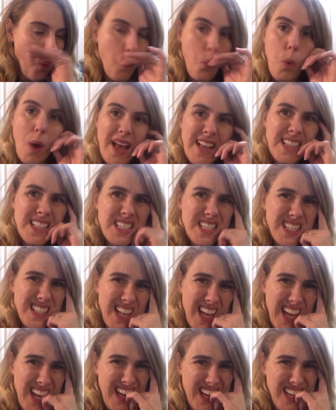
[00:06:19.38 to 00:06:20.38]

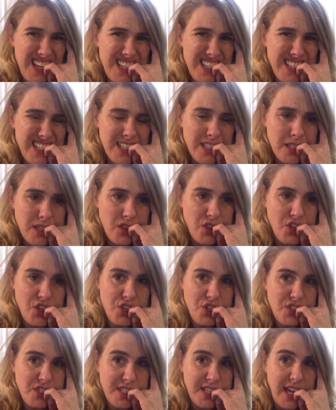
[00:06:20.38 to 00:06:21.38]
Wednesdays,
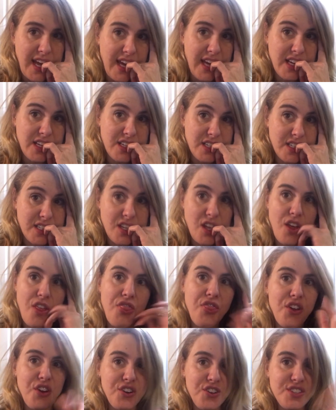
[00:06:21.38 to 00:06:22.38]
Thursdays,
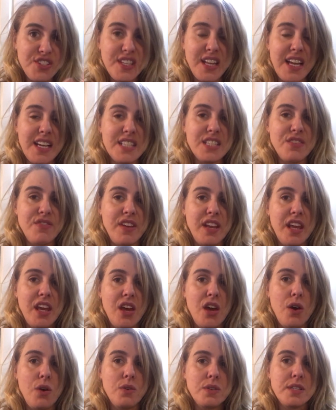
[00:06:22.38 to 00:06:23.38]
Thursdays
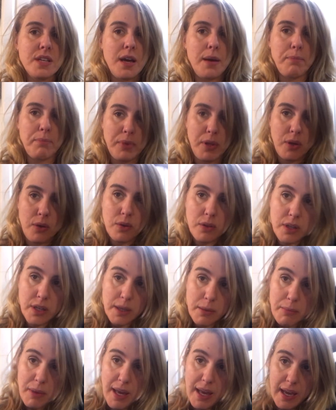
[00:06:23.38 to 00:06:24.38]
videos upload, look
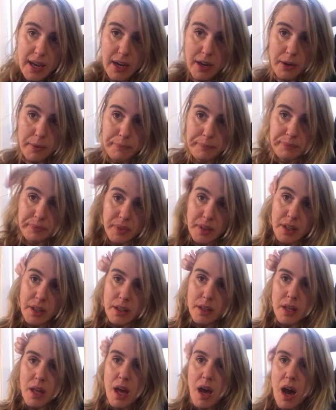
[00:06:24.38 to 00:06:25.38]
at my hair,
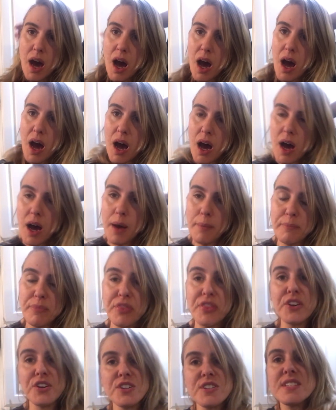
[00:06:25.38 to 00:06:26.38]

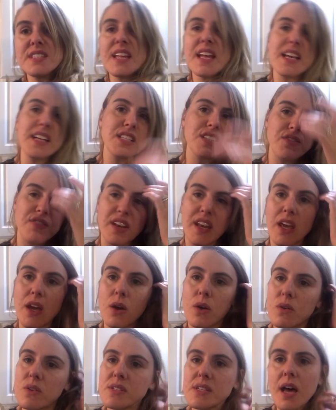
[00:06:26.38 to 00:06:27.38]
um, Thursdays
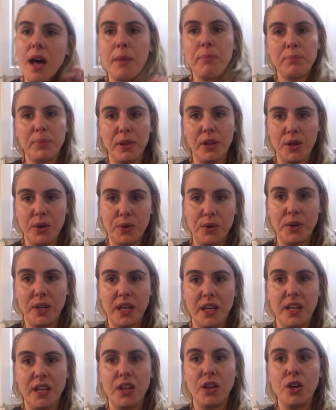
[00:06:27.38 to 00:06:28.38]
videos
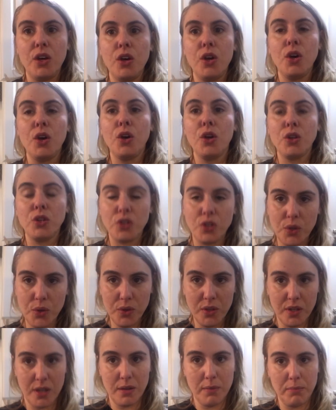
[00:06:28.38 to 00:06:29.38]
uploaded
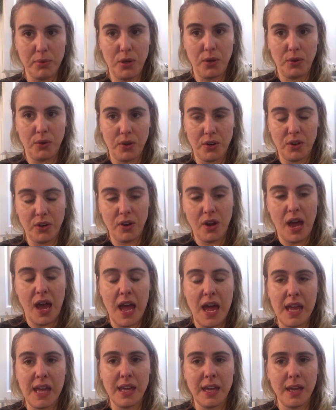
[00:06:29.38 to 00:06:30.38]
to the computer.
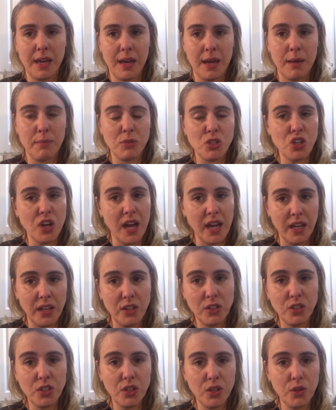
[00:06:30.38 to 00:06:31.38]
I am
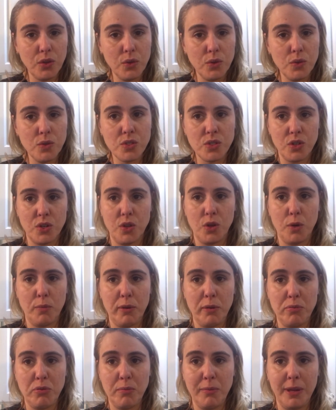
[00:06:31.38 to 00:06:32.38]
trying to use
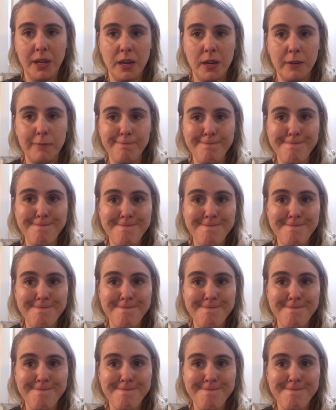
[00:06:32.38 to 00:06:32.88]
Adobe Premiere.